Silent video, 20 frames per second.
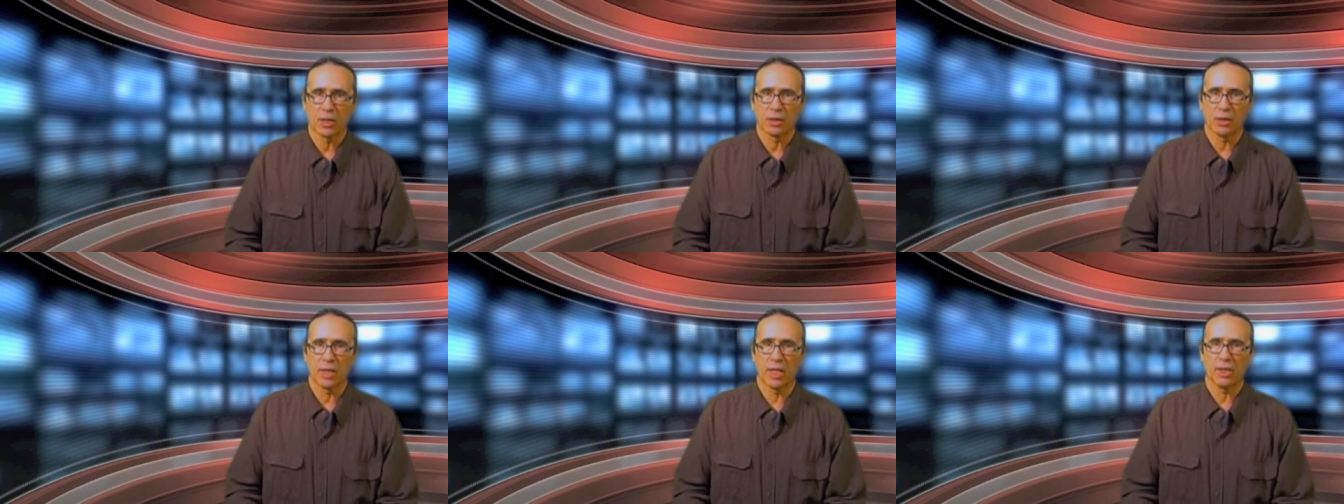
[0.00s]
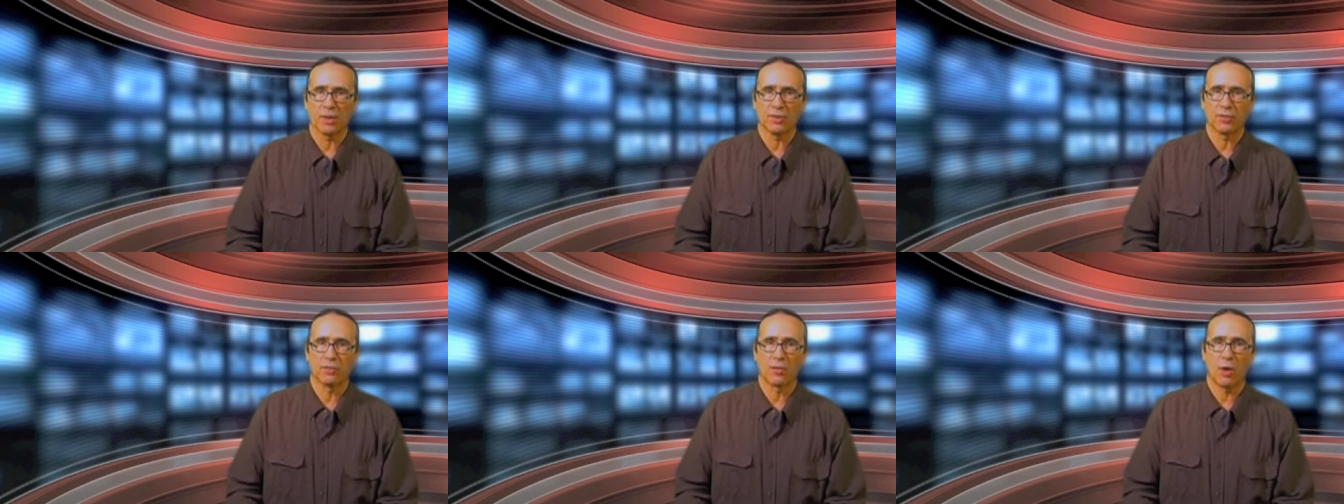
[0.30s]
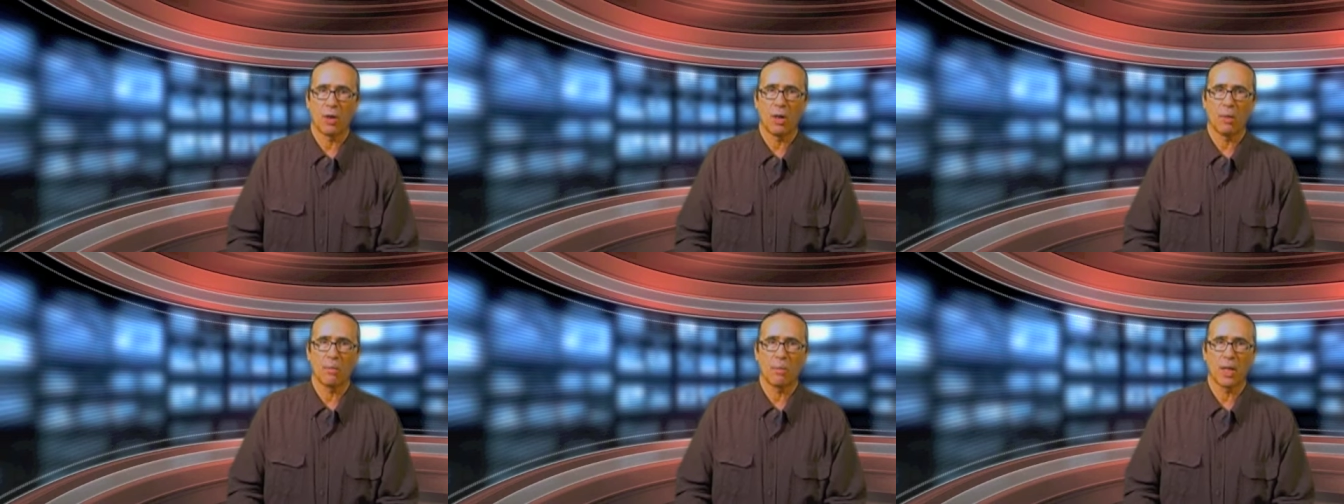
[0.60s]
Last
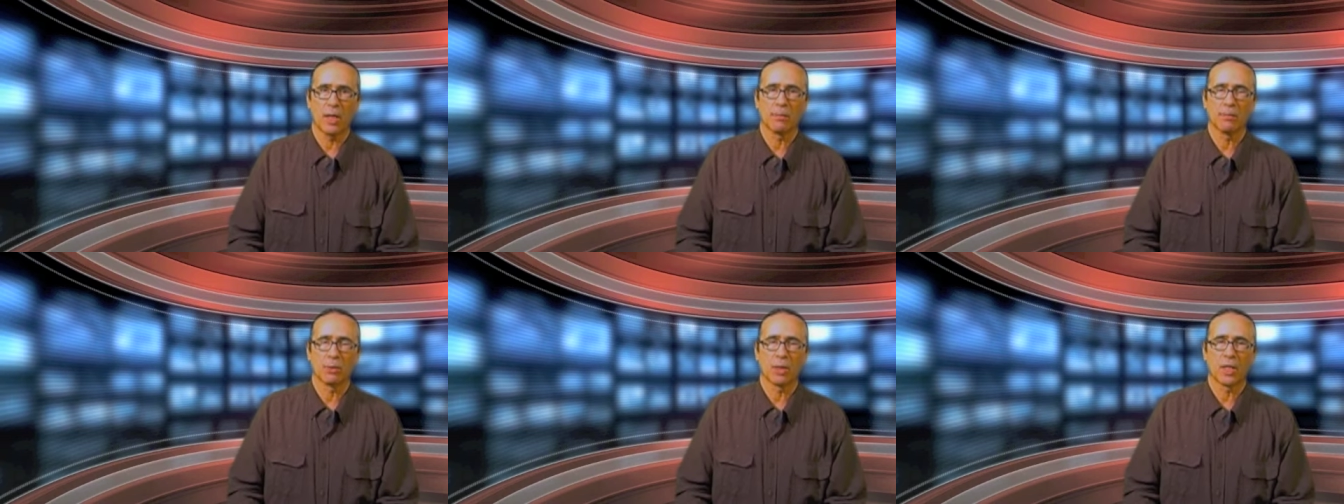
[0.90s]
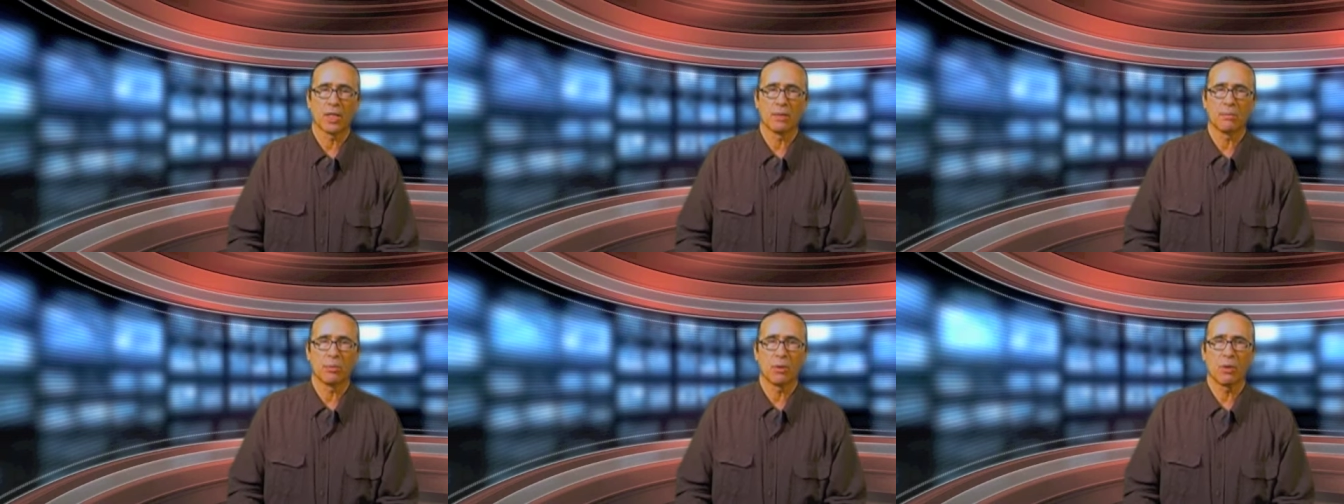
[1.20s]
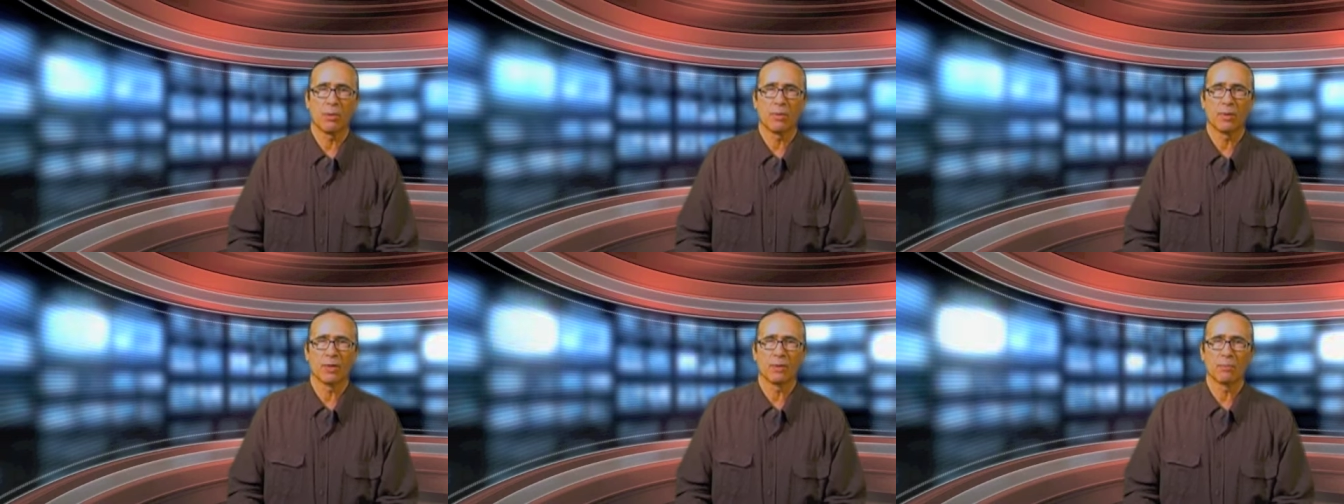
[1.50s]
fall, pipeline
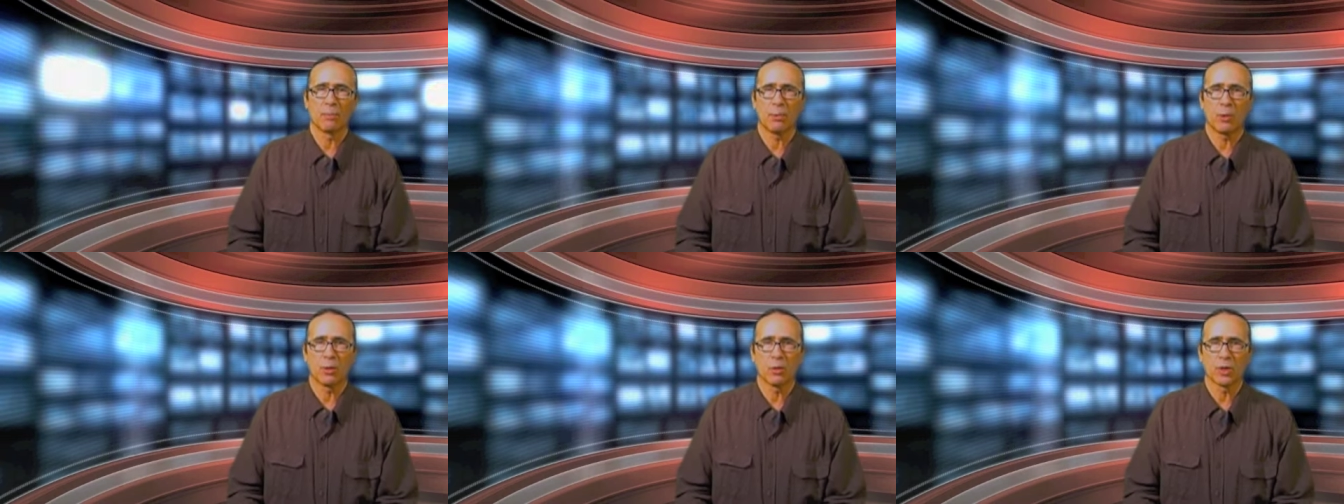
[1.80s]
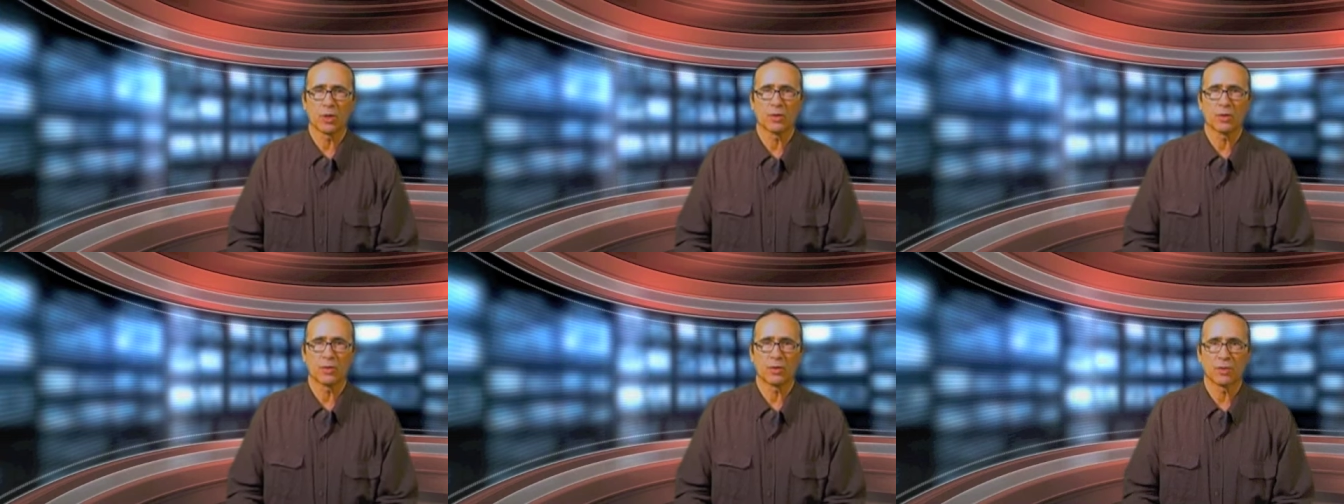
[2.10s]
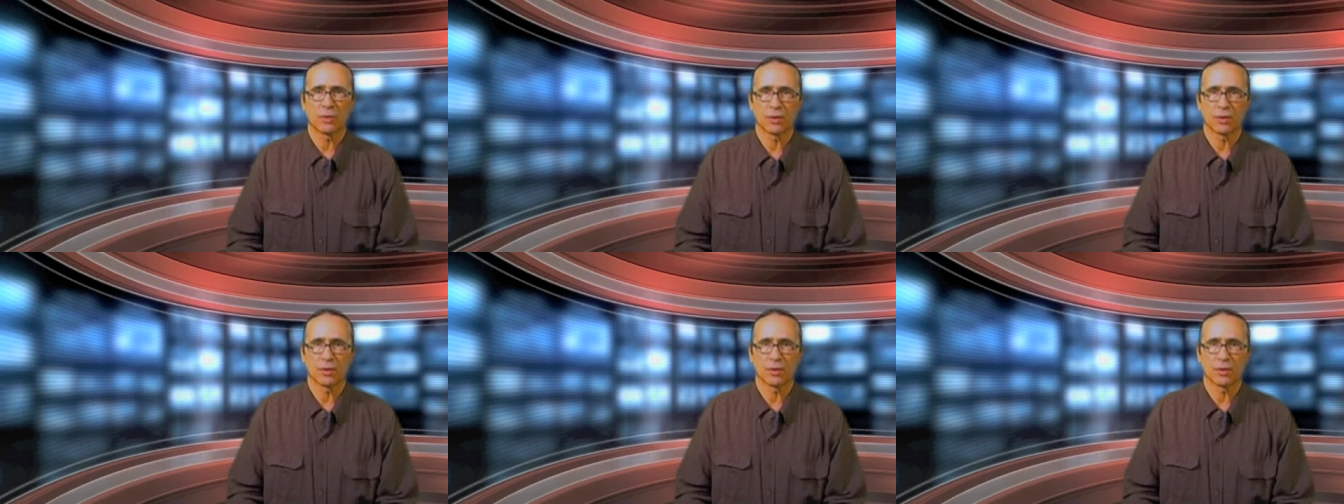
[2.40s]
opponents,